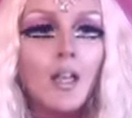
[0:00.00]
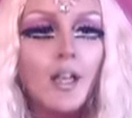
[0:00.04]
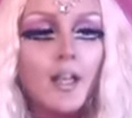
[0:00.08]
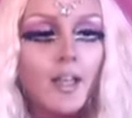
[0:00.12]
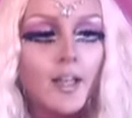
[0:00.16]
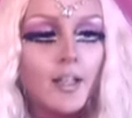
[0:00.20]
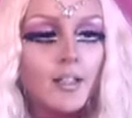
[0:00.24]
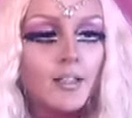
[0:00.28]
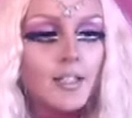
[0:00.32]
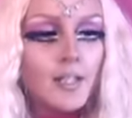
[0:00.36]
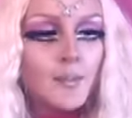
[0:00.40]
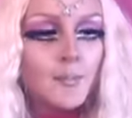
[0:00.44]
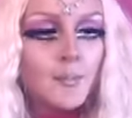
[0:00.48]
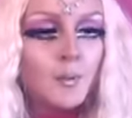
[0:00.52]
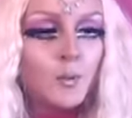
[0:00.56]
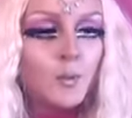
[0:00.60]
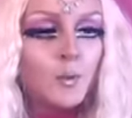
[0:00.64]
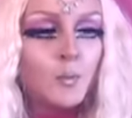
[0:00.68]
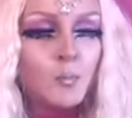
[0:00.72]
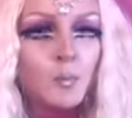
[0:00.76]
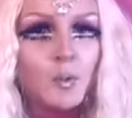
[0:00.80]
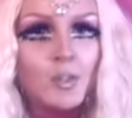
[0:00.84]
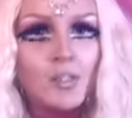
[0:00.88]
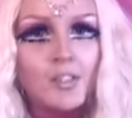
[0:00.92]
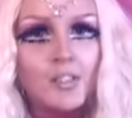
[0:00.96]
Let me
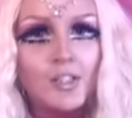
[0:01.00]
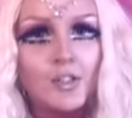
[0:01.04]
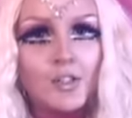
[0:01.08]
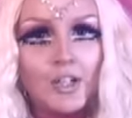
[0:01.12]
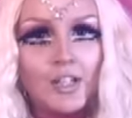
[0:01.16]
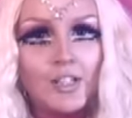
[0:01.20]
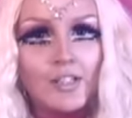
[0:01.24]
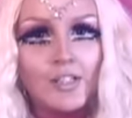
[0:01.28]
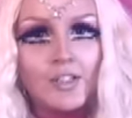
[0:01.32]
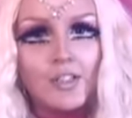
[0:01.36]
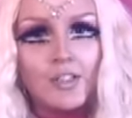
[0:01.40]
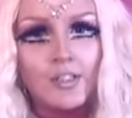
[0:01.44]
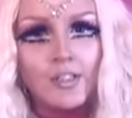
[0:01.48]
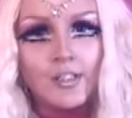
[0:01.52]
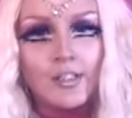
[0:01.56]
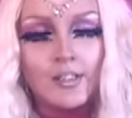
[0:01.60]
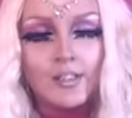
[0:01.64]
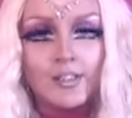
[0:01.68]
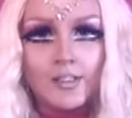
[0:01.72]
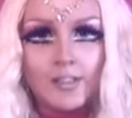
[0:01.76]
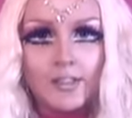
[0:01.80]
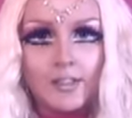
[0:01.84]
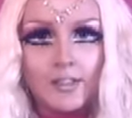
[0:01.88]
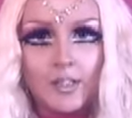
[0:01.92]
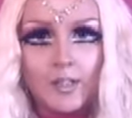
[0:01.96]
know more suggestions
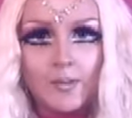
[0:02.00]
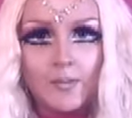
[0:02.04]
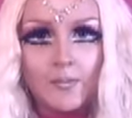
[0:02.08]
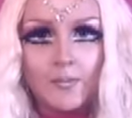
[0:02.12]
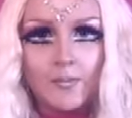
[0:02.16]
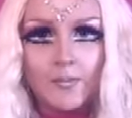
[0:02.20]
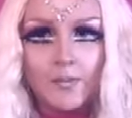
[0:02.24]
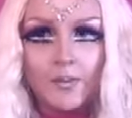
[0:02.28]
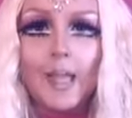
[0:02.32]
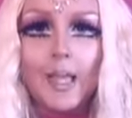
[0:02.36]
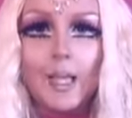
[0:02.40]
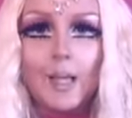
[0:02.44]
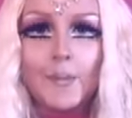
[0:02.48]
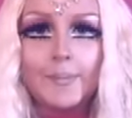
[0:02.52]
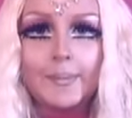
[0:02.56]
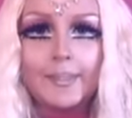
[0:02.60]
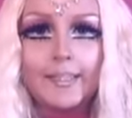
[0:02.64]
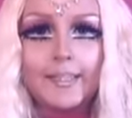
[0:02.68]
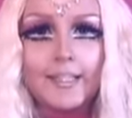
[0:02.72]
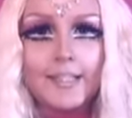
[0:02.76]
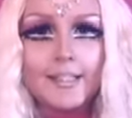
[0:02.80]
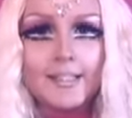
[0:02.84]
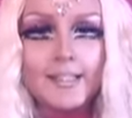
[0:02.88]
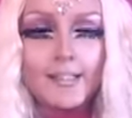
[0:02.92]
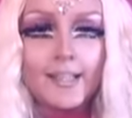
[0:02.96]
and stuff.
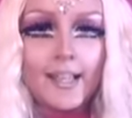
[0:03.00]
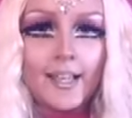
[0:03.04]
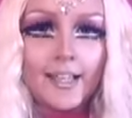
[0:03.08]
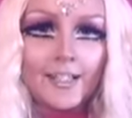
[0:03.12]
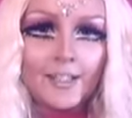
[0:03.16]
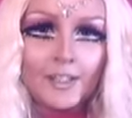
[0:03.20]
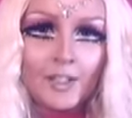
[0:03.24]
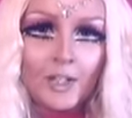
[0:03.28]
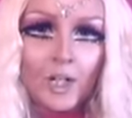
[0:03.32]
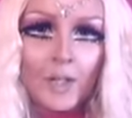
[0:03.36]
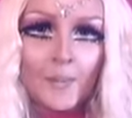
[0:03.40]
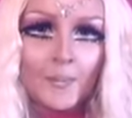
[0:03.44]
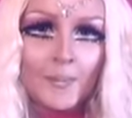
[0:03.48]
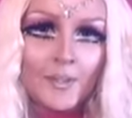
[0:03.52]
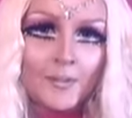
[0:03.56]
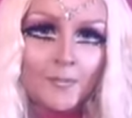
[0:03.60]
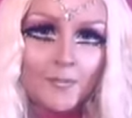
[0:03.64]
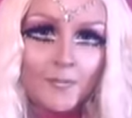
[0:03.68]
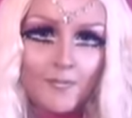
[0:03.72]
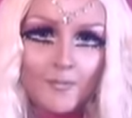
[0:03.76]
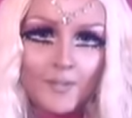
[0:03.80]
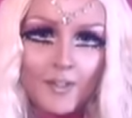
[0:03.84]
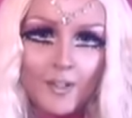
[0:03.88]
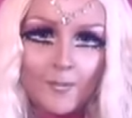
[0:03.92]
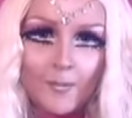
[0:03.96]
Please like, comment,
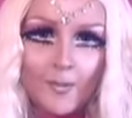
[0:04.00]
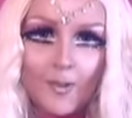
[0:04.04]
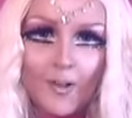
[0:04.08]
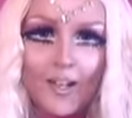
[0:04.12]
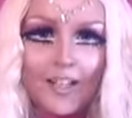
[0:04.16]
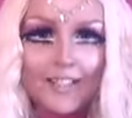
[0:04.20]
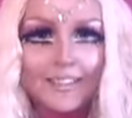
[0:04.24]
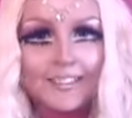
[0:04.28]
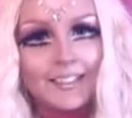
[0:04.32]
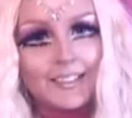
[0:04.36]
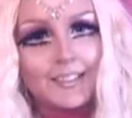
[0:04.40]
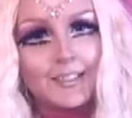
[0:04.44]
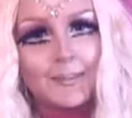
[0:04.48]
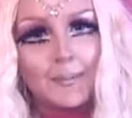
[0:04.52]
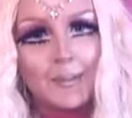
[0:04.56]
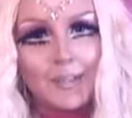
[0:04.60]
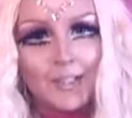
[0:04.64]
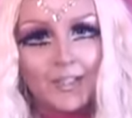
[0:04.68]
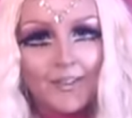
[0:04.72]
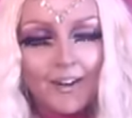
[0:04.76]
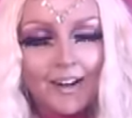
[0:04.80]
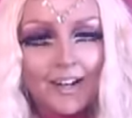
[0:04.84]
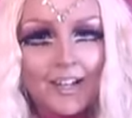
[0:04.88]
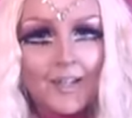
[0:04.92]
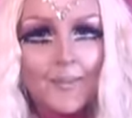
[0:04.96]
favourite and
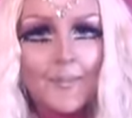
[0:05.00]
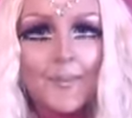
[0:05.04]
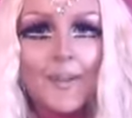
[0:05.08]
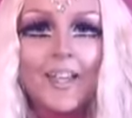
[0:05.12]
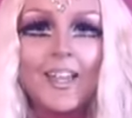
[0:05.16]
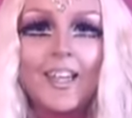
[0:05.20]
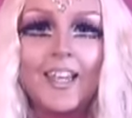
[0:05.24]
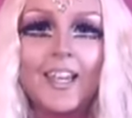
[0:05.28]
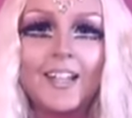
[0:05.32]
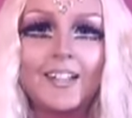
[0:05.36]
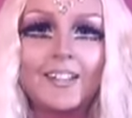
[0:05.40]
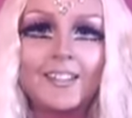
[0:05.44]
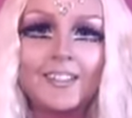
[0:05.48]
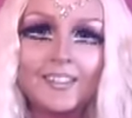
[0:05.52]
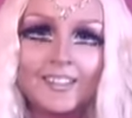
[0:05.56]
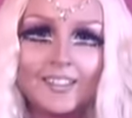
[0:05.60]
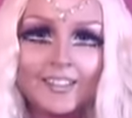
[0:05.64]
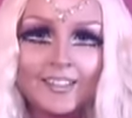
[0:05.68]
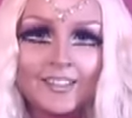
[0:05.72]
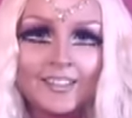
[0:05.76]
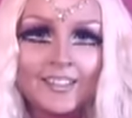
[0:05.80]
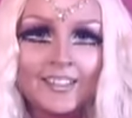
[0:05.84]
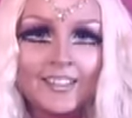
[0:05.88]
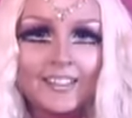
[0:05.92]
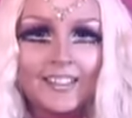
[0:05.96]
subscribe. And
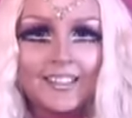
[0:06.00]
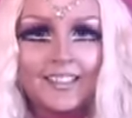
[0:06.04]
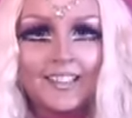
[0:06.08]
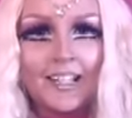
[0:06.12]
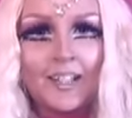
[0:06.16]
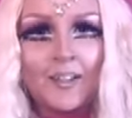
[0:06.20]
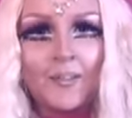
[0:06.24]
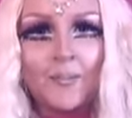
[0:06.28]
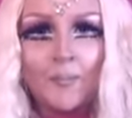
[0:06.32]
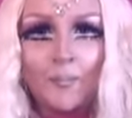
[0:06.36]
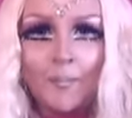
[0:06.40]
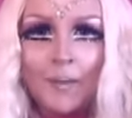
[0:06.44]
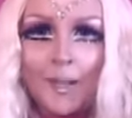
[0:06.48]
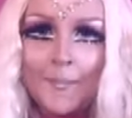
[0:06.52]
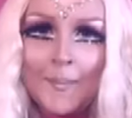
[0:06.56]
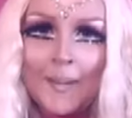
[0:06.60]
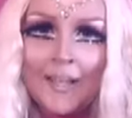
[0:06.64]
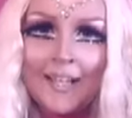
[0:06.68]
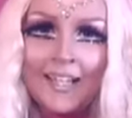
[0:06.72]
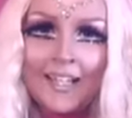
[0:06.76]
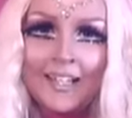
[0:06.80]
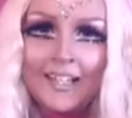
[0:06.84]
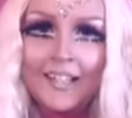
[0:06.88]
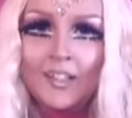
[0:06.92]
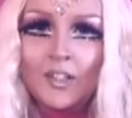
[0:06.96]
until next time, bye
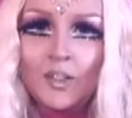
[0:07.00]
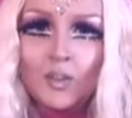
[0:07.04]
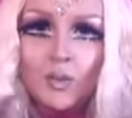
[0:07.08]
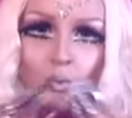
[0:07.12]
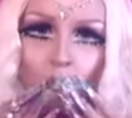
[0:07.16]
bye!